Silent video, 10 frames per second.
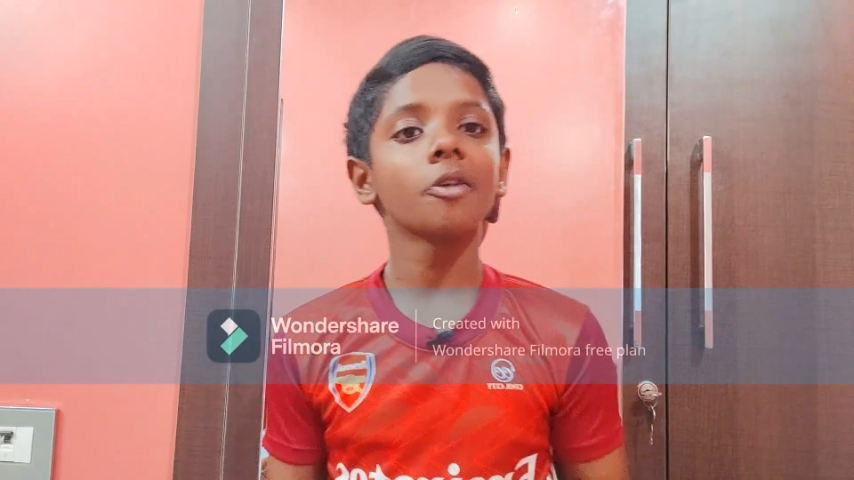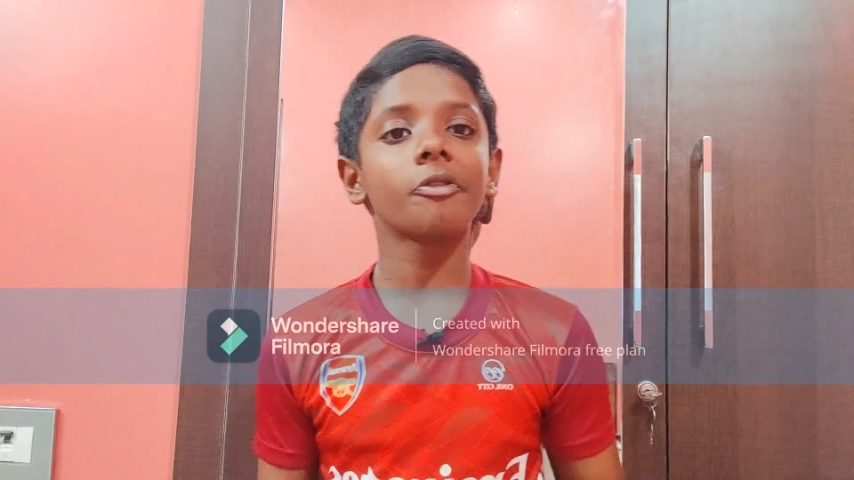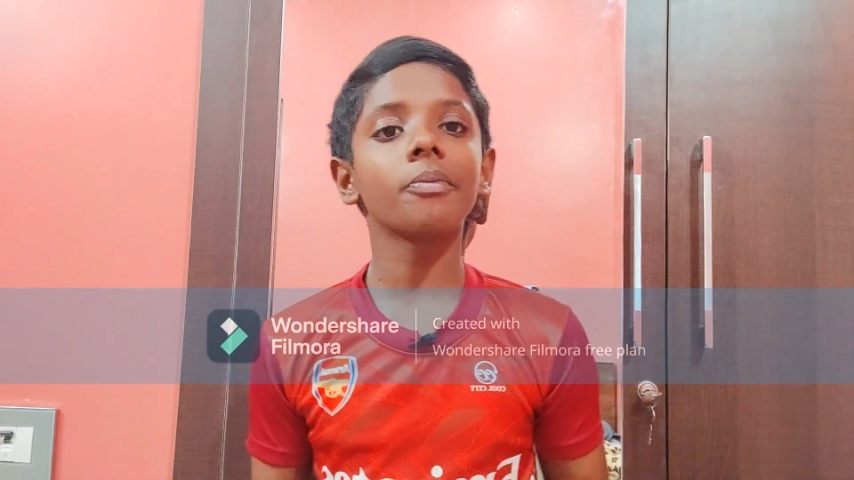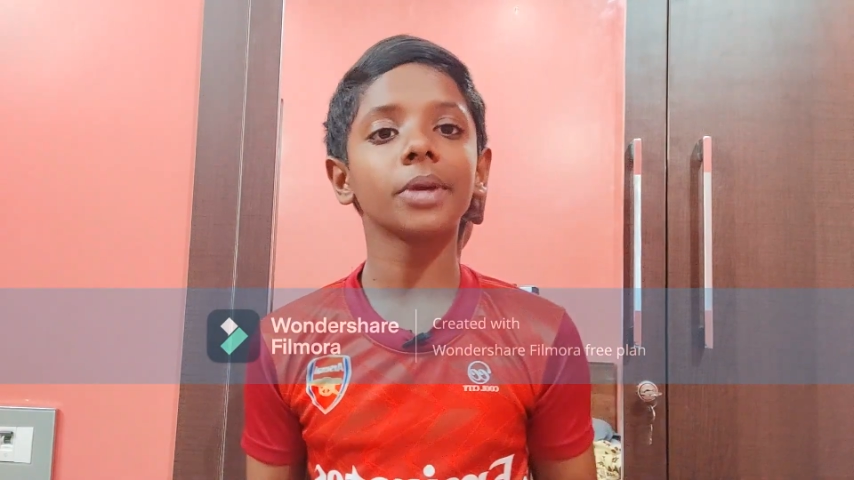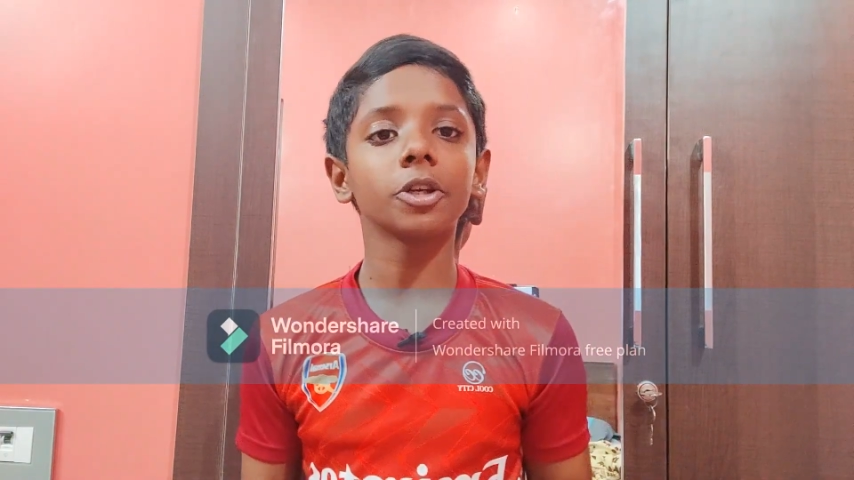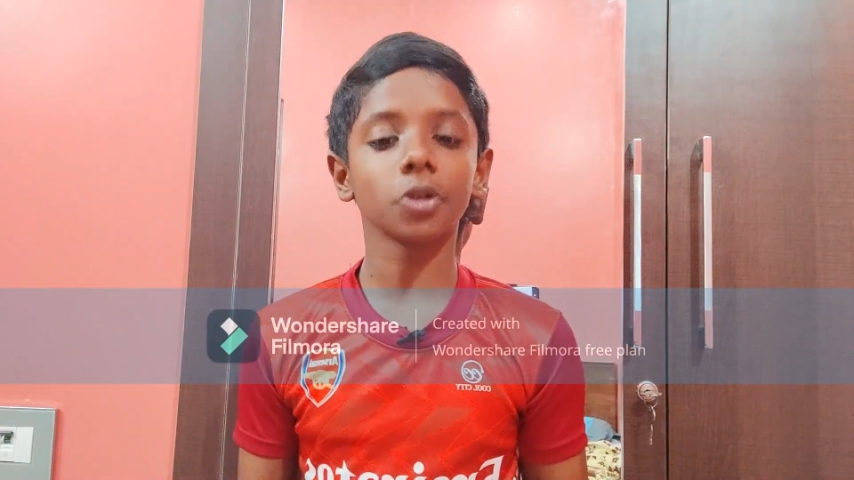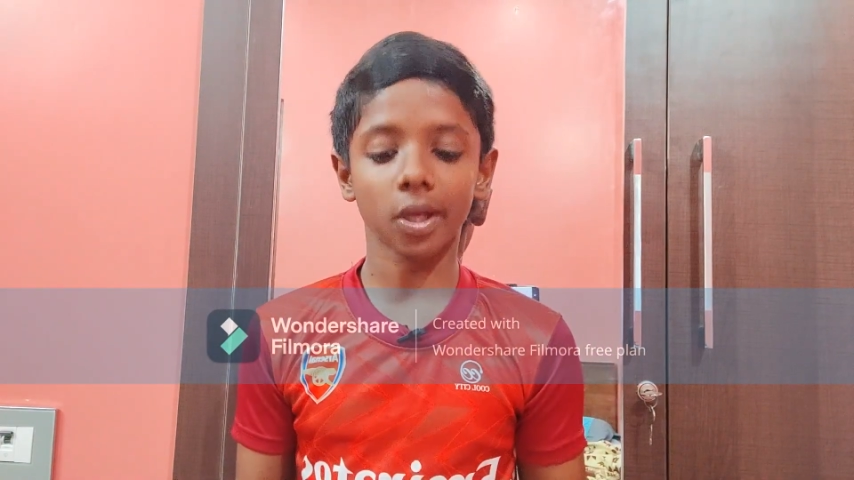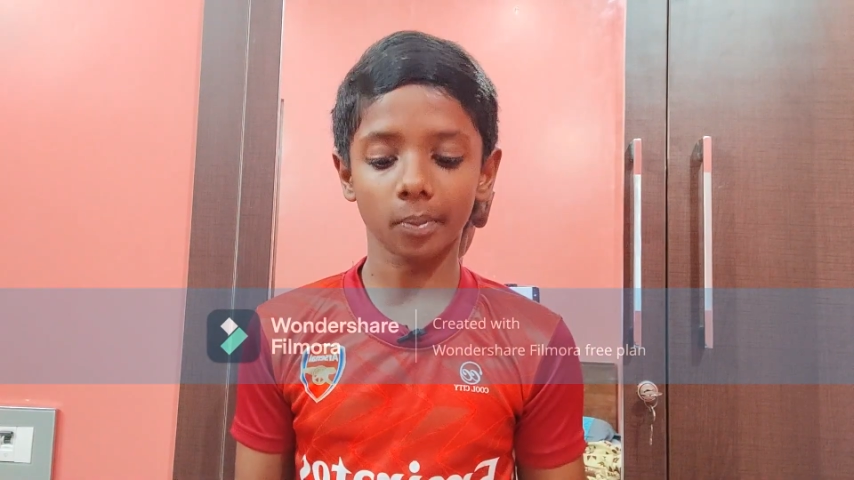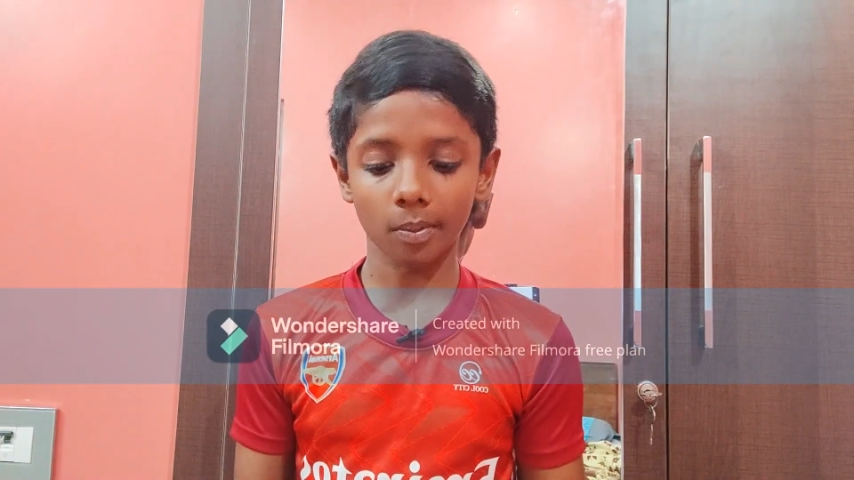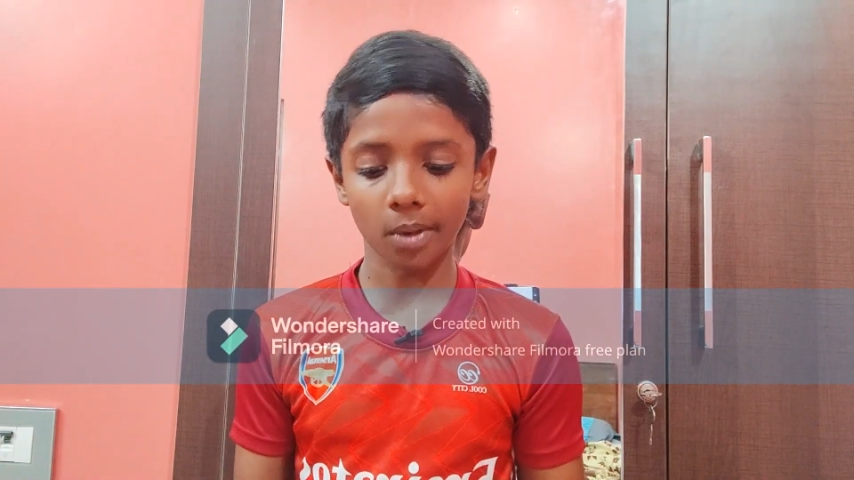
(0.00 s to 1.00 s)
for me to
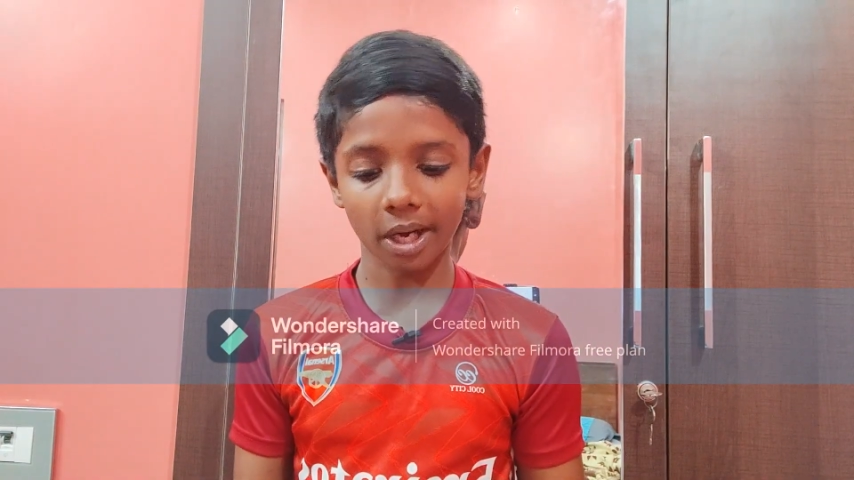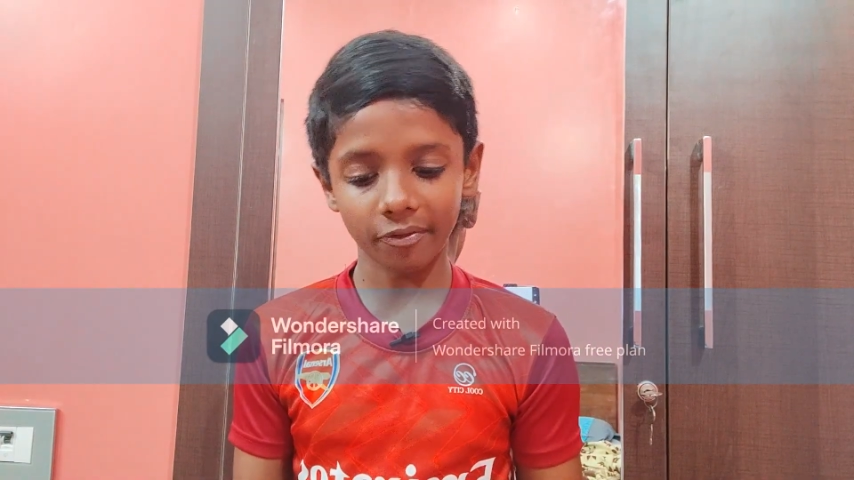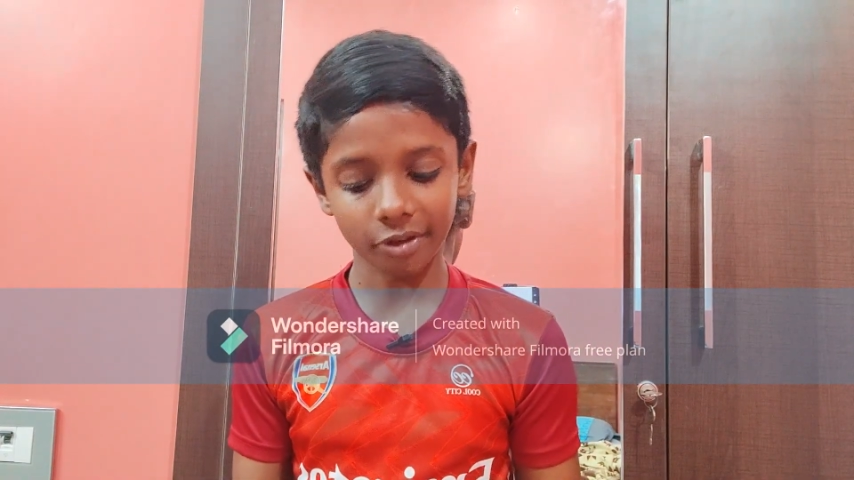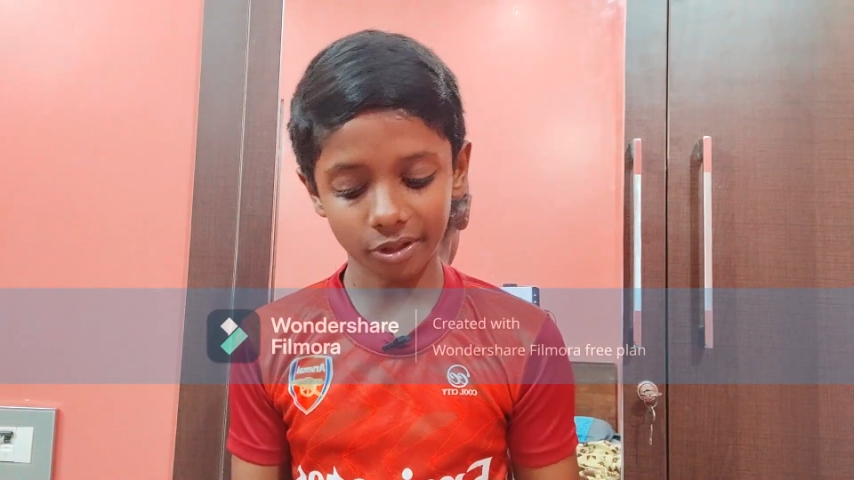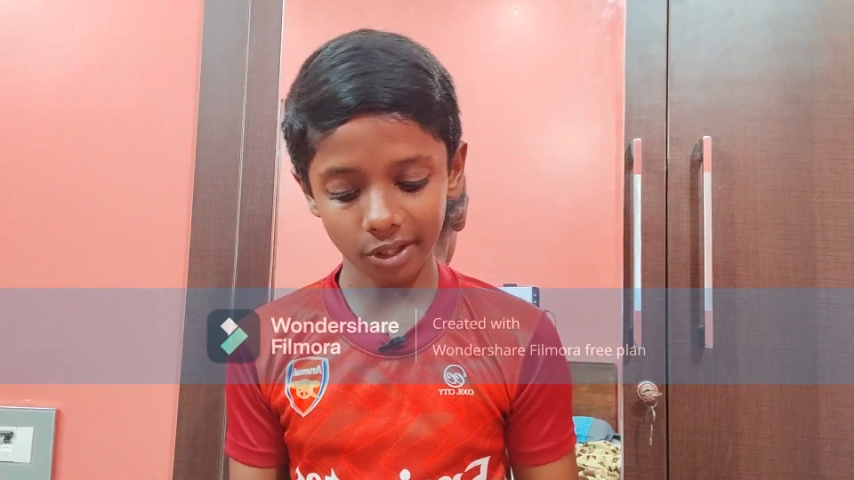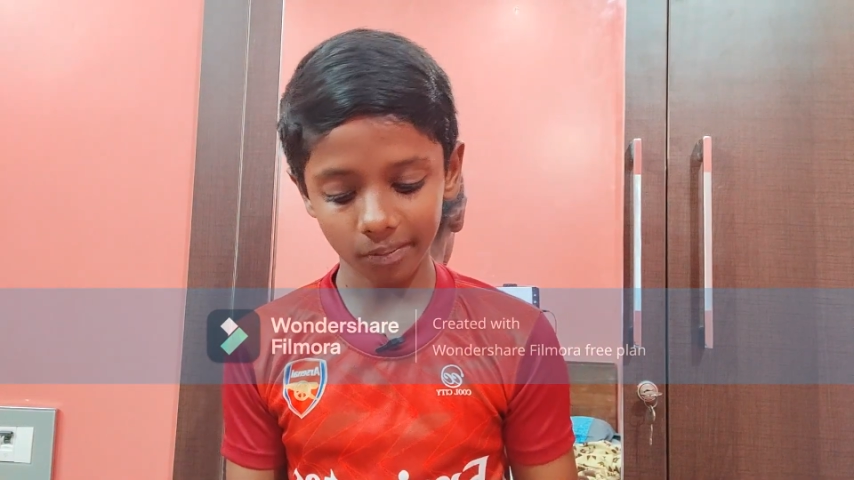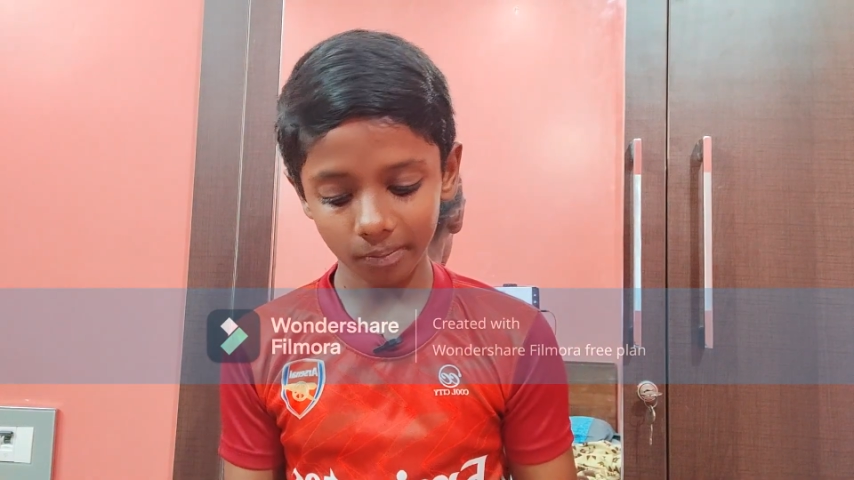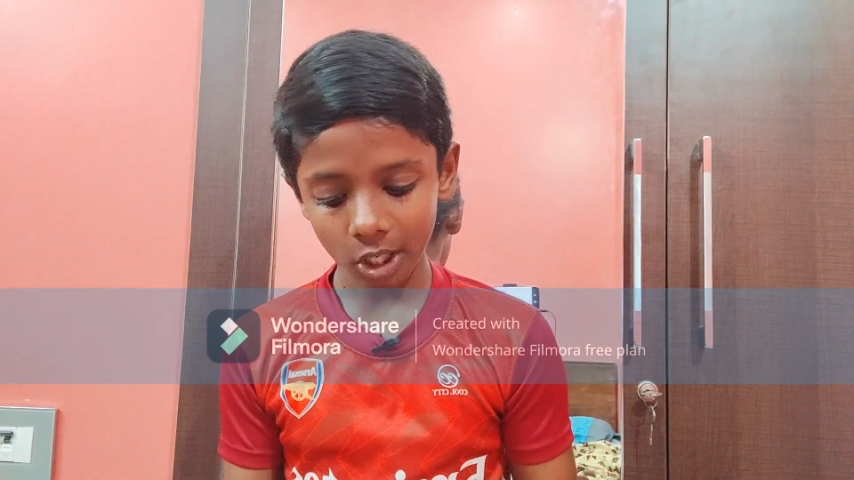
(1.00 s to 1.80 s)
remember everything.